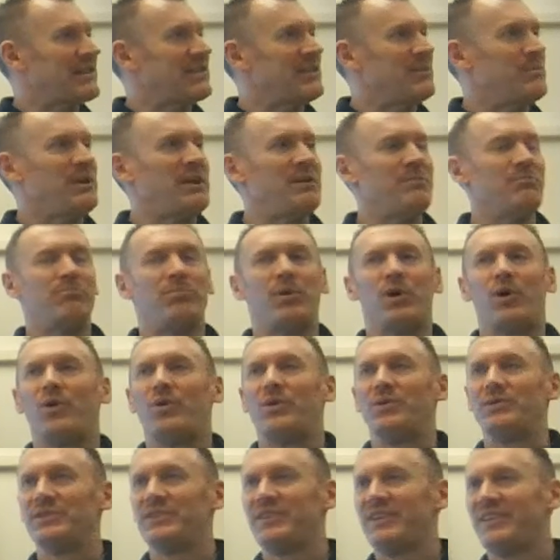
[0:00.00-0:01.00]
being
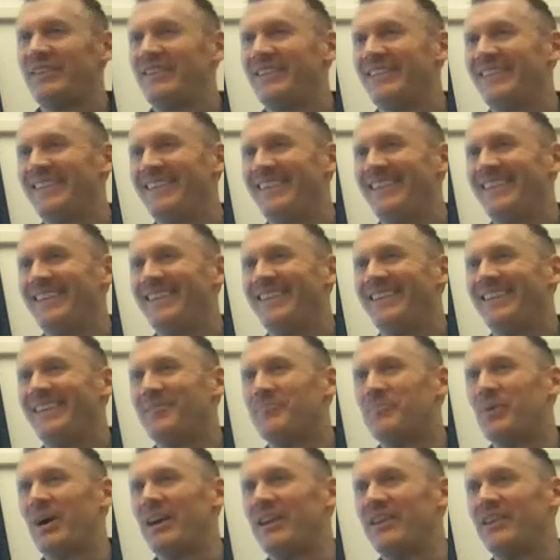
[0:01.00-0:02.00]
pulled
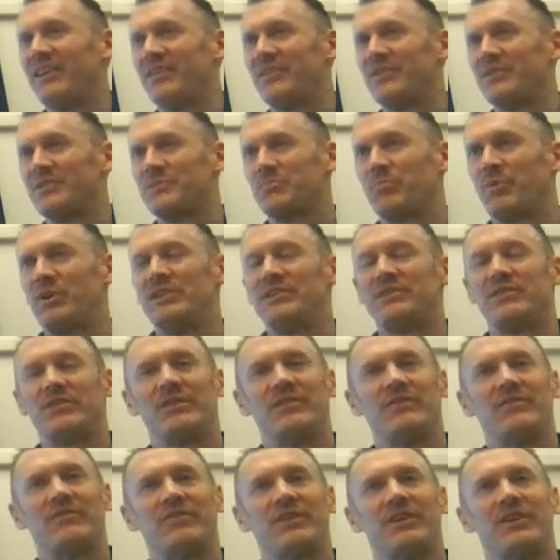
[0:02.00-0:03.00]
by another sprinter
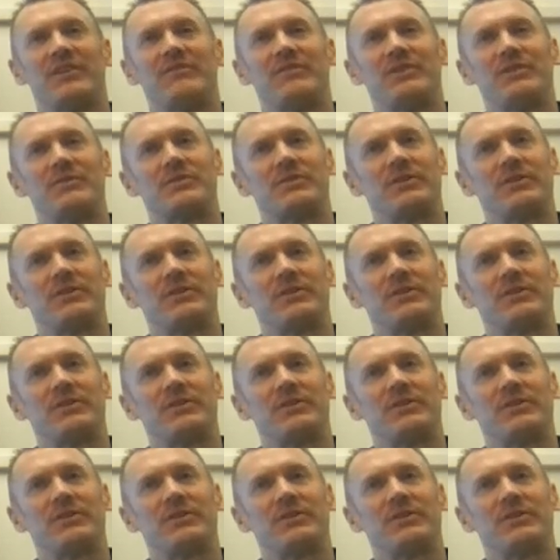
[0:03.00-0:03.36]
in front of you?